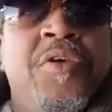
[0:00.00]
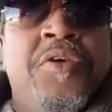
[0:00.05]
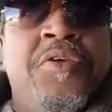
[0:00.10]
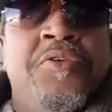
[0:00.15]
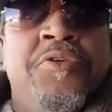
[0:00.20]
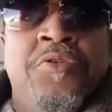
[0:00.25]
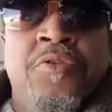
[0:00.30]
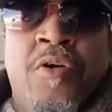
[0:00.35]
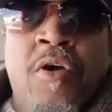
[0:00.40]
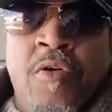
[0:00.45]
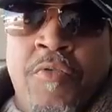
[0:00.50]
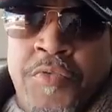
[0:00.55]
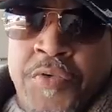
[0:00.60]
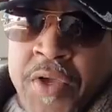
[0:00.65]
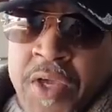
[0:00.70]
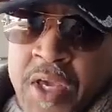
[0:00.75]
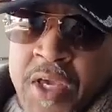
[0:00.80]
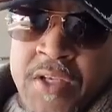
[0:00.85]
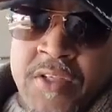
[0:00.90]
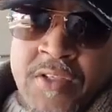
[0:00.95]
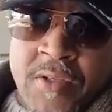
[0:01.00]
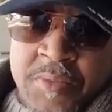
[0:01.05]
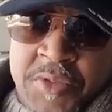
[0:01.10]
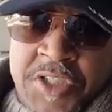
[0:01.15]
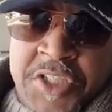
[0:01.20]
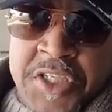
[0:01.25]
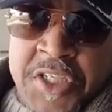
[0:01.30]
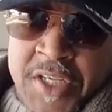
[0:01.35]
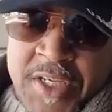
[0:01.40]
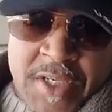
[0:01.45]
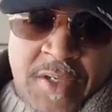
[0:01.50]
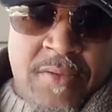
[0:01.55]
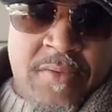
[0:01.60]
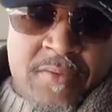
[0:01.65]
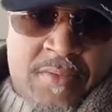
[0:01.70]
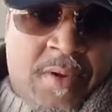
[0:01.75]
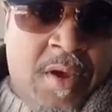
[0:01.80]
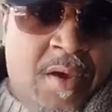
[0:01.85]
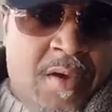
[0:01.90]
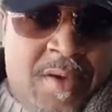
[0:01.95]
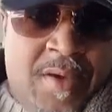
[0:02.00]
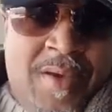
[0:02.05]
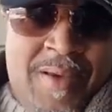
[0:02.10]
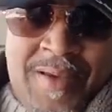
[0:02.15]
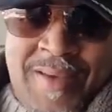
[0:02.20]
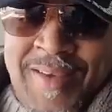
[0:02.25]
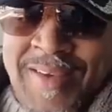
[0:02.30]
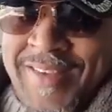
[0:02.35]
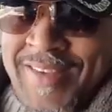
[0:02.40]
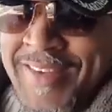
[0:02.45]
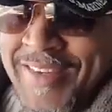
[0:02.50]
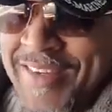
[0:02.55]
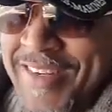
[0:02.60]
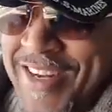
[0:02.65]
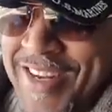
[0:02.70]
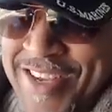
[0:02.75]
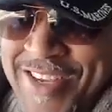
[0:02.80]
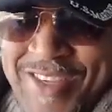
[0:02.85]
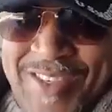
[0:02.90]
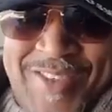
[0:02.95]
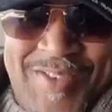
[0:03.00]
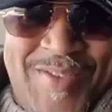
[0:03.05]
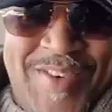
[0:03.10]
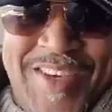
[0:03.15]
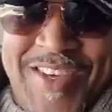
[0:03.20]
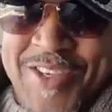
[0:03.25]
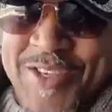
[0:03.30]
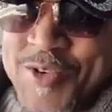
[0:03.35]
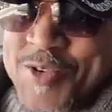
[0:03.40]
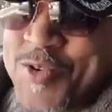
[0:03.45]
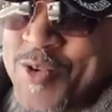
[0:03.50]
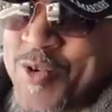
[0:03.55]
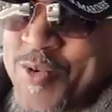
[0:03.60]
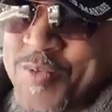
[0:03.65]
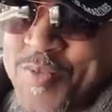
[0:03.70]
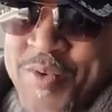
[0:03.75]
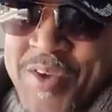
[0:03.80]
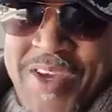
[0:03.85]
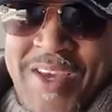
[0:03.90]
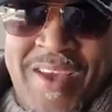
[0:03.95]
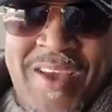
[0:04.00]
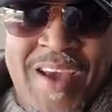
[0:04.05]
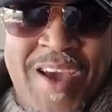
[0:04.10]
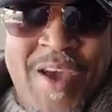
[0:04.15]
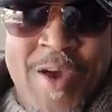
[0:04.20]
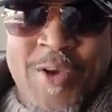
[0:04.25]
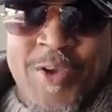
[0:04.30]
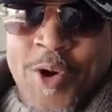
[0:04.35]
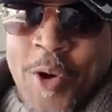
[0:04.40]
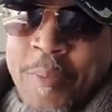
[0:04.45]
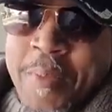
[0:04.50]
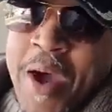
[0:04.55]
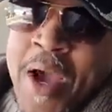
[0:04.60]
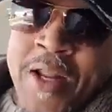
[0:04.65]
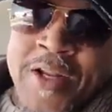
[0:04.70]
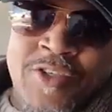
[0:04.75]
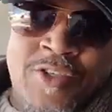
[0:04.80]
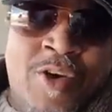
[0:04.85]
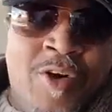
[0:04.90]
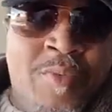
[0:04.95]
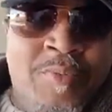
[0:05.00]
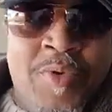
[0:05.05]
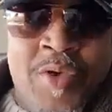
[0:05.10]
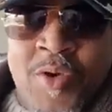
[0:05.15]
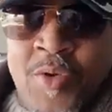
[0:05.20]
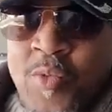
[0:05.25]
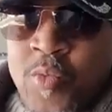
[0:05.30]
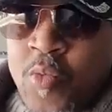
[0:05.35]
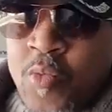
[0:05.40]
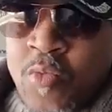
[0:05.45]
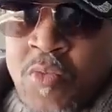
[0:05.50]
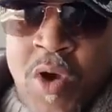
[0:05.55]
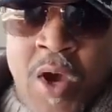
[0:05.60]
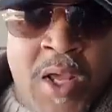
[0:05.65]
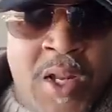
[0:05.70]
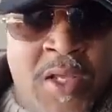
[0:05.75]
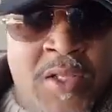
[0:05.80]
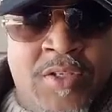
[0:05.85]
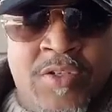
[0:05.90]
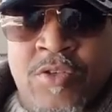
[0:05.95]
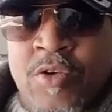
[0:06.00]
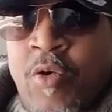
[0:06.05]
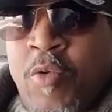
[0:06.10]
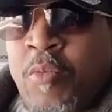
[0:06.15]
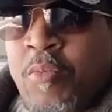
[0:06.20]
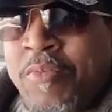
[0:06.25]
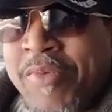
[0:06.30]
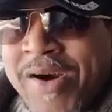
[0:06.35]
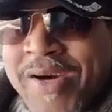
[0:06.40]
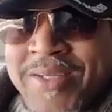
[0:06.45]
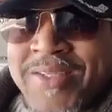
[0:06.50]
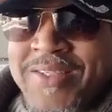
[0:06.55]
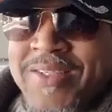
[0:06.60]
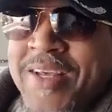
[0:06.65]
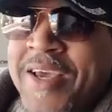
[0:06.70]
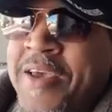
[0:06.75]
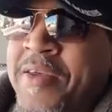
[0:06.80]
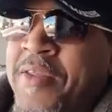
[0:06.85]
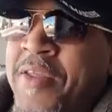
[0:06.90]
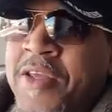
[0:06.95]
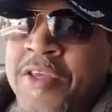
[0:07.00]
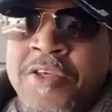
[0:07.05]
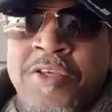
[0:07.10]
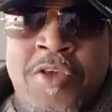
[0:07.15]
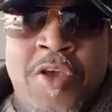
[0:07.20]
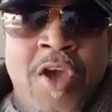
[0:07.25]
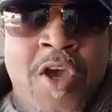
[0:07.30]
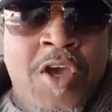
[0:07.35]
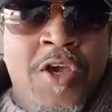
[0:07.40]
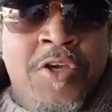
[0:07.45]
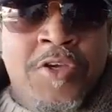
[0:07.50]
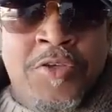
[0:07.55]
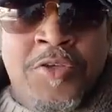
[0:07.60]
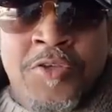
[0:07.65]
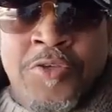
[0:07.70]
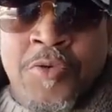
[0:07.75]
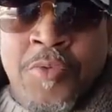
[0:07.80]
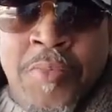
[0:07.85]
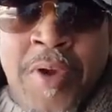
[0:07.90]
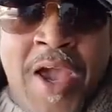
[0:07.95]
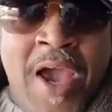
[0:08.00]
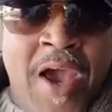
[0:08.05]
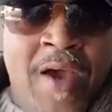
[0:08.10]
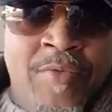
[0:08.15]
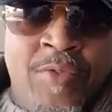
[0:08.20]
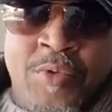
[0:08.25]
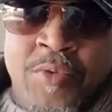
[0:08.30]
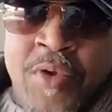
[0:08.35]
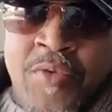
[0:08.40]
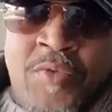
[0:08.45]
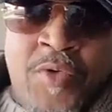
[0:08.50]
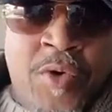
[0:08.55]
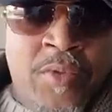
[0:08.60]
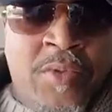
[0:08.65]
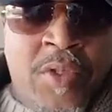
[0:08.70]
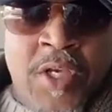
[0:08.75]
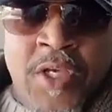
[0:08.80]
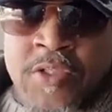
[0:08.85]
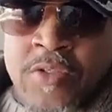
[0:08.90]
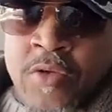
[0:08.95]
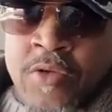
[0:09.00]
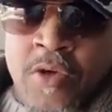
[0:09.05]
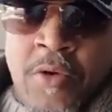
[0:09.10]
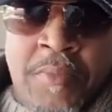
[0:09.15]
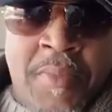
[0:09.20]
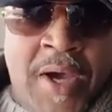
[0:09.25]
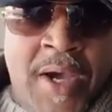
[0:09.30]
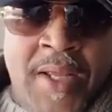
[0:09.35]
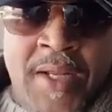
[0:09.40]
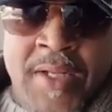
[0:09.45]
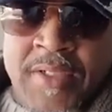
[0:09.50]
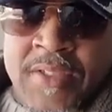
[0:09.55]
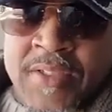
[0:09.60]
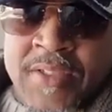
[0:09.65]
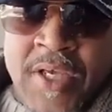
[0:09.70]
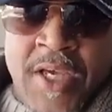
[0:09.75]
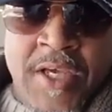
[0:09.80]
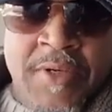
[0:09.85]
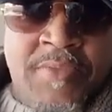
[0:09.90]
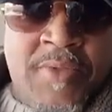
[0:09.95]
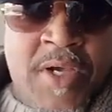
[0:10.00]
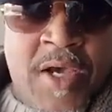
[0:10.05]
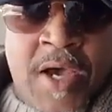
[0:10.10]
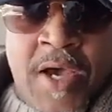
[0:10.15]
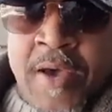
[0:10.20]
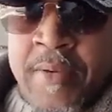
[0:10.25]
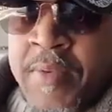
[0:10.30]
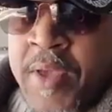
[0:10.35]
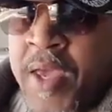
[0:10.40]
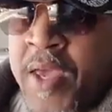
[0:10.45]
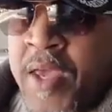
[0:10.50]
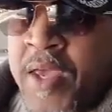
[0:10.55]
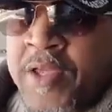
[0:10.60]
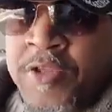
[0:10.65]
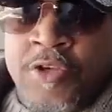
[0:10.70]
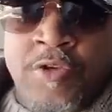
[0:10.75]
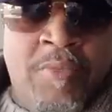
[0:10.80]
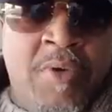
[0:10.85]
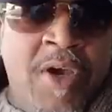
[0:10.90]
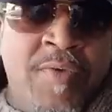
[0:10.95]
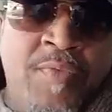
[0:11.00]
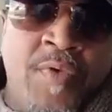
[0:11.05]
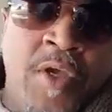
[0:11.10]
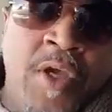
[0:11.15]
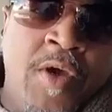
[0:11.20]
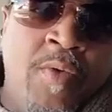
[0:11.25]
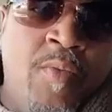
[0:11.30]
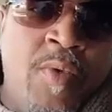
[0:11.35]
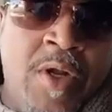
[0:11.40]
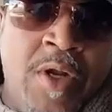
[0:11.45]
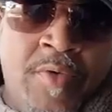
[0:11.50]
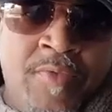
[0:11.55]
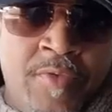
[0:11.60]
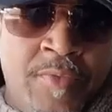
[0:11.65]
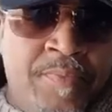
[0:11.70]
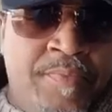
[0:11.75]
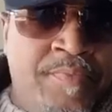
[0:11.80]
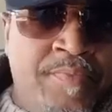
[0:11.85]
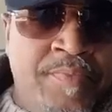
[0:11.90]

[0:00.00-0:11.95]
You gonna forget some shit. This week your mind is gonna be running so much that you may have 3 or 4 things on your mind at the same time, and you might forget one of them.